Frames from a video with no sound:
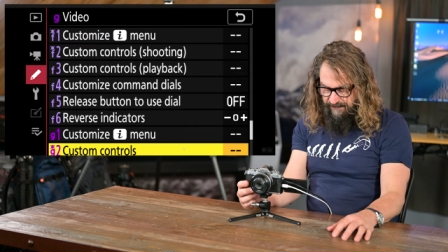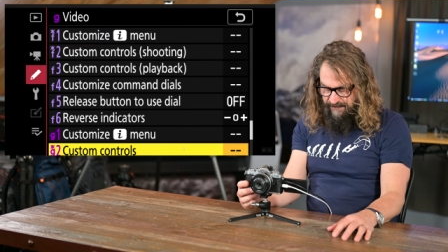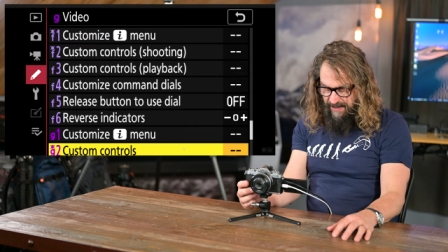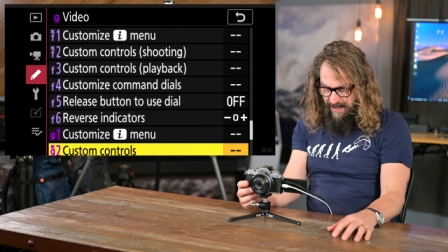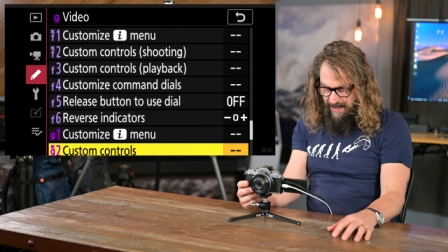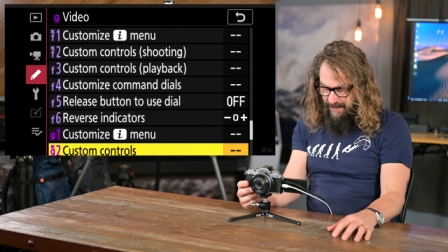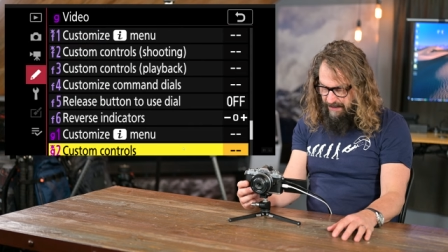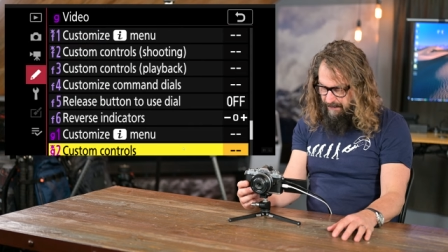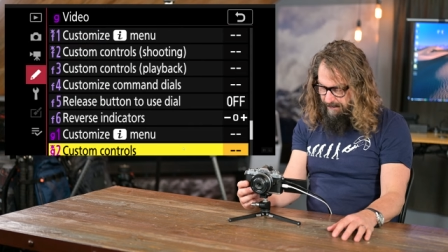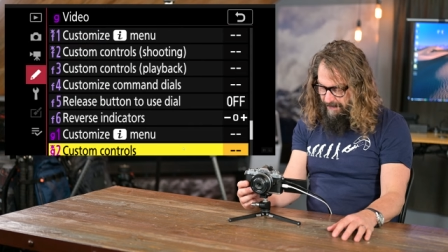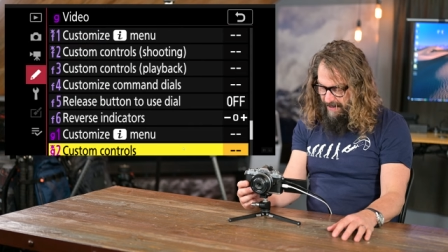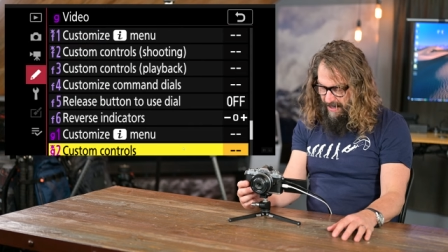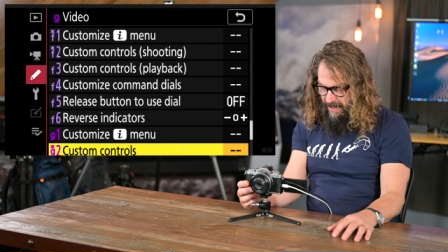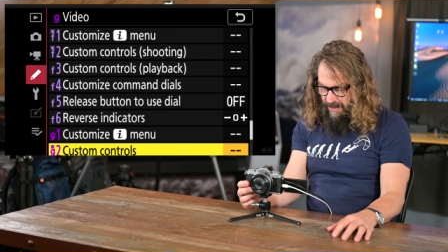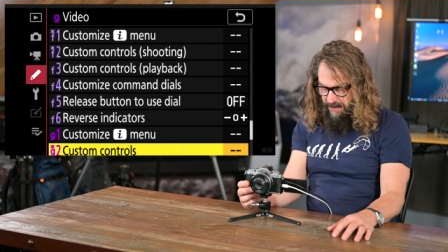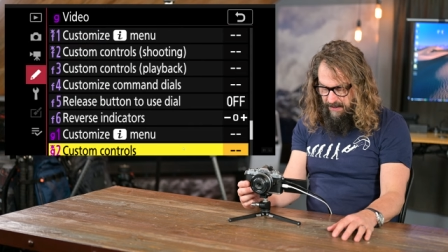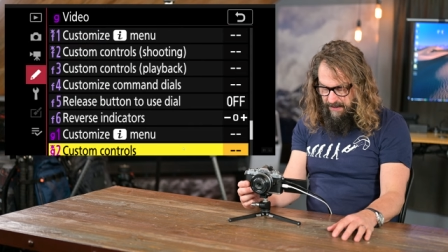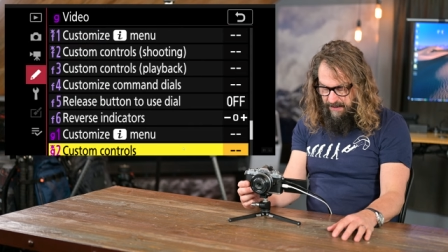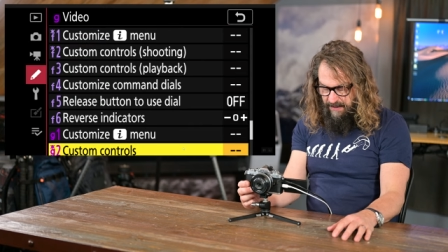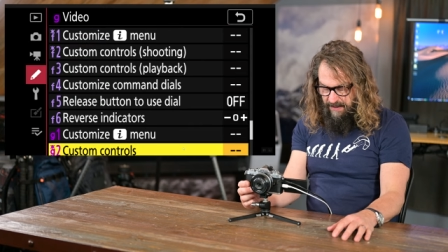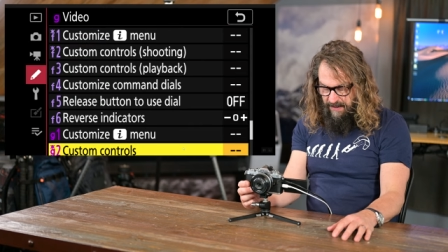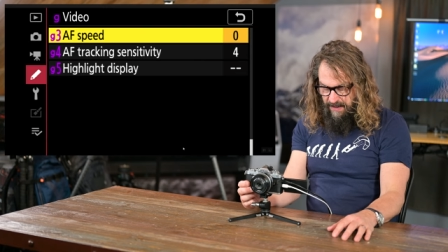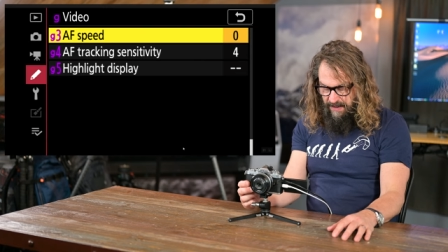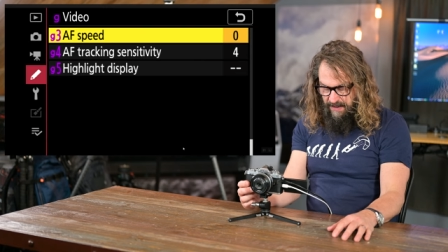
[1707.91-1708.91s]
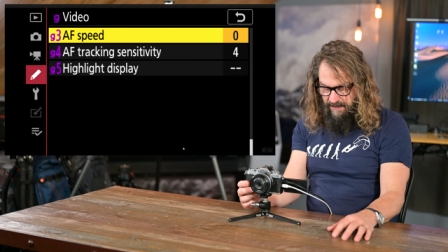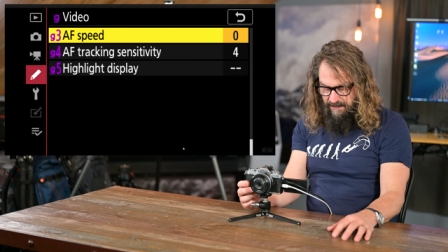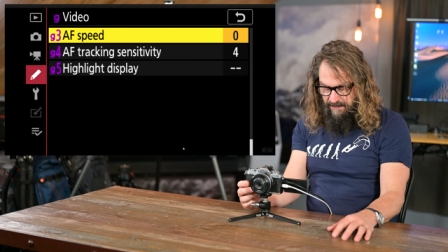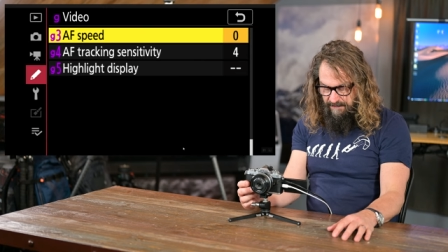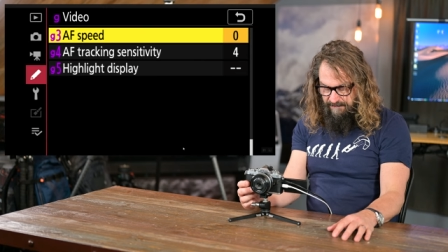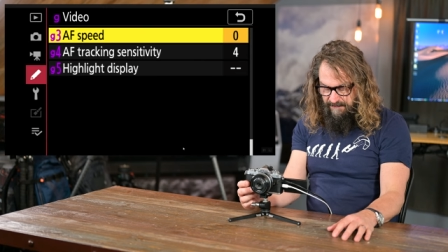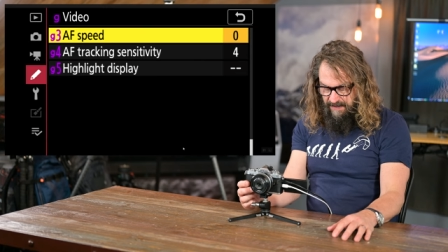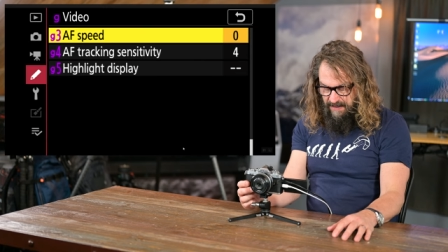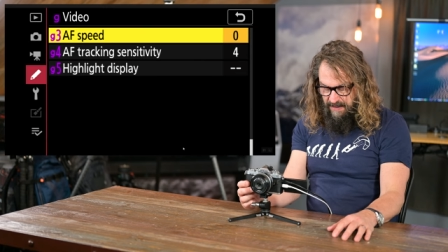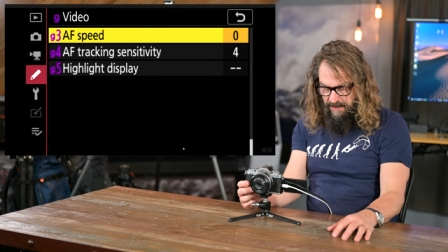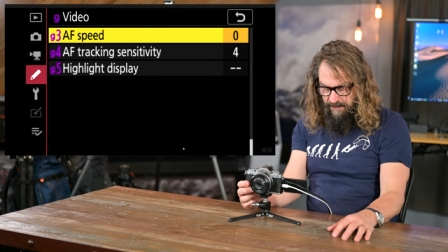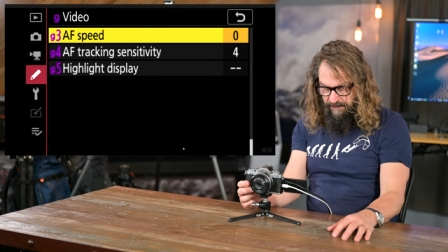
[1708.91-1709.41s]
talk about in the
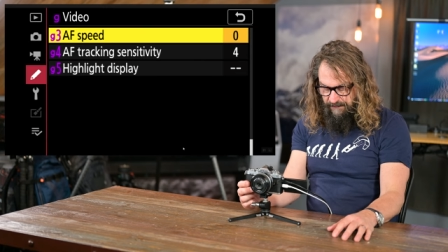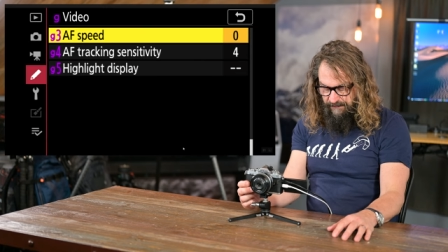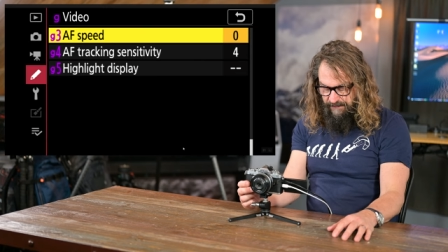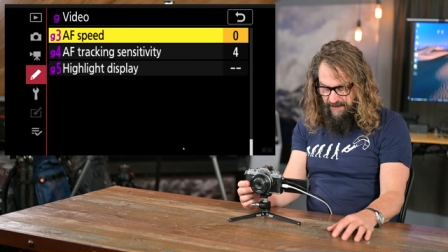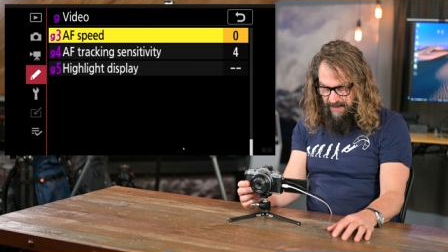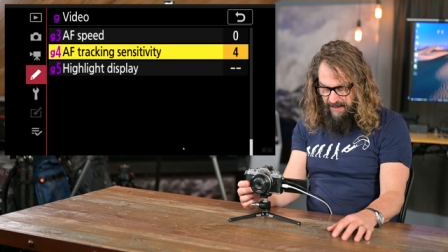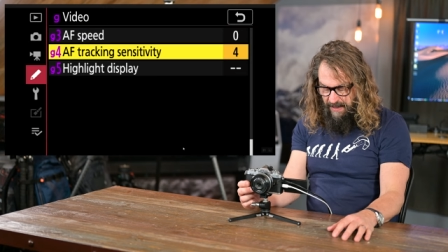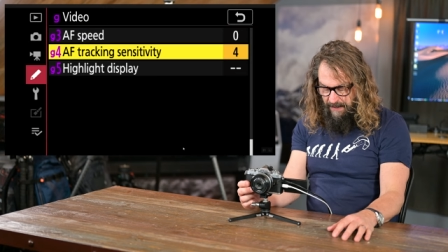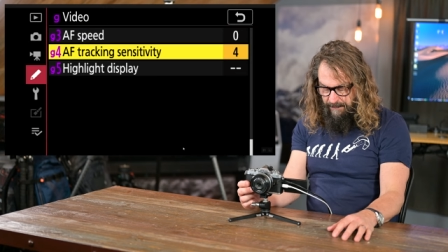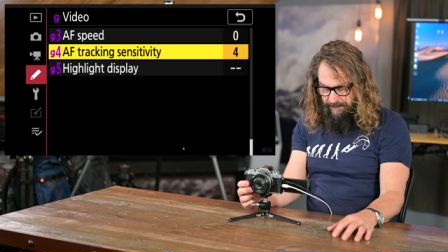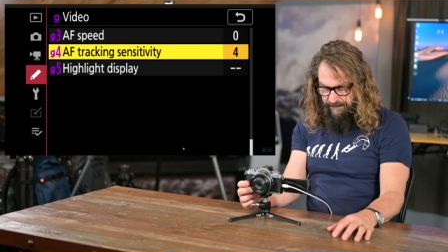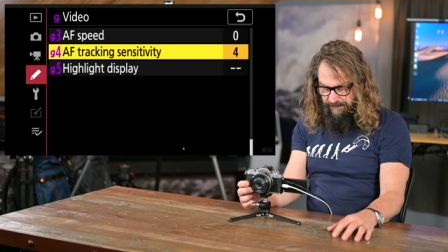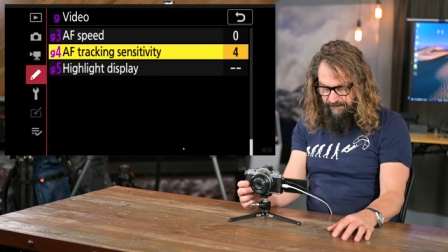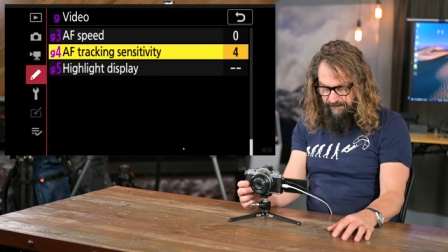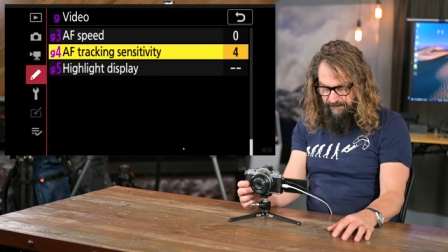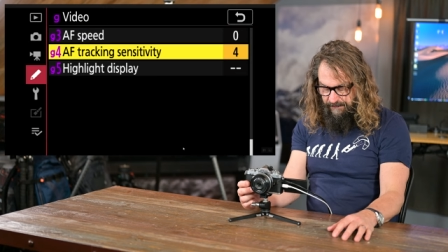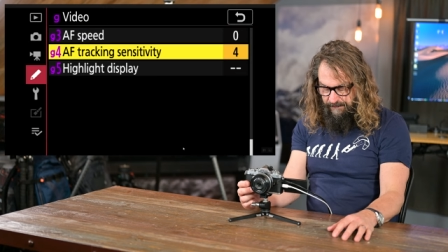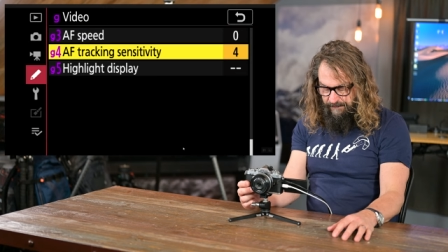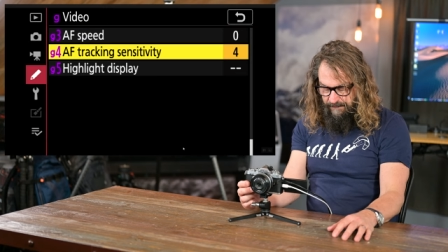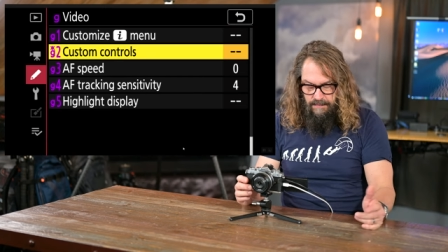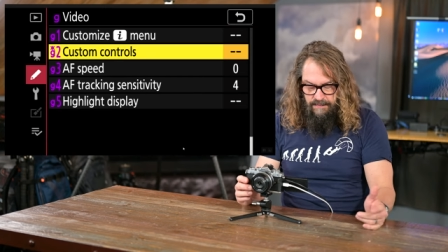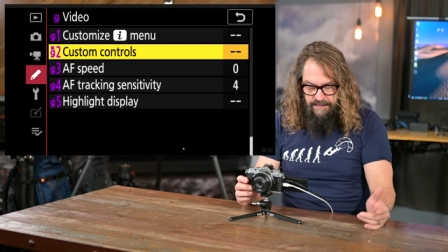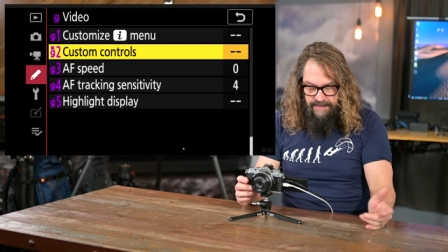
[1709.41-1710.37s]
video setups.